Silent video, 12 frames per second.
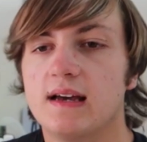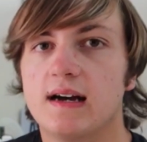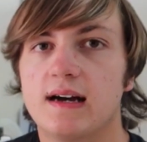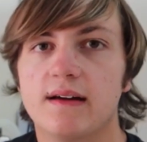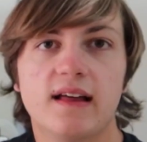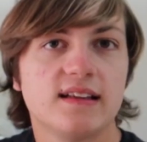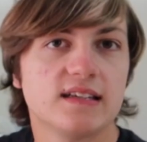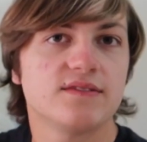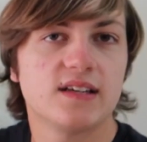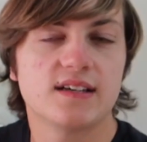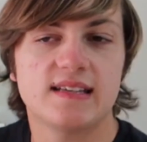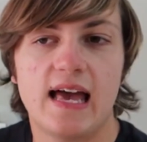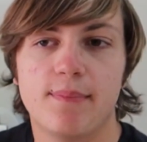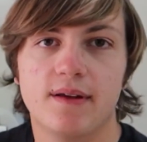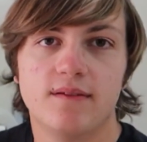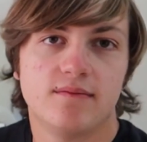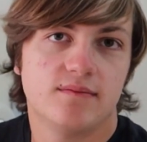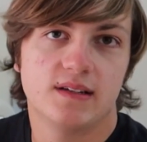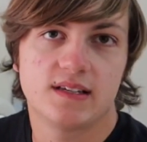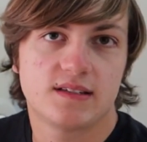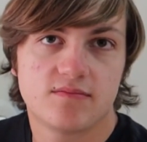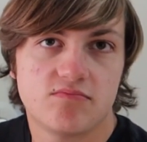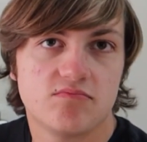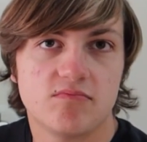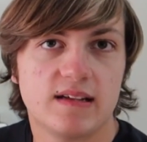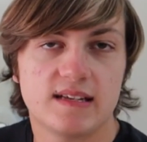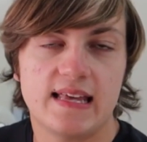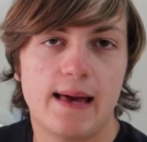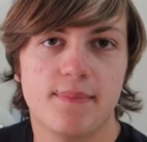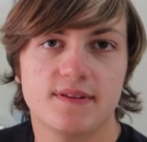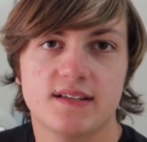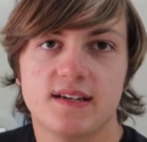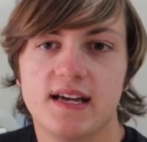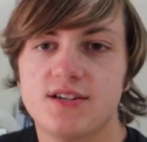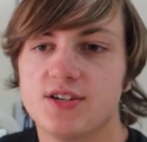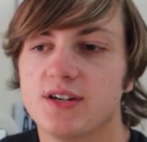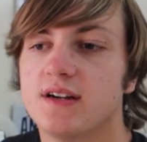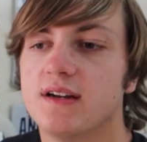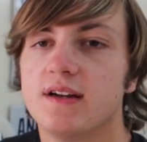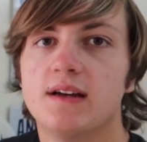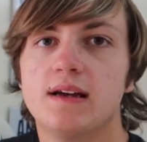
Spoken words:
That stuff does happen. It just happens in nature.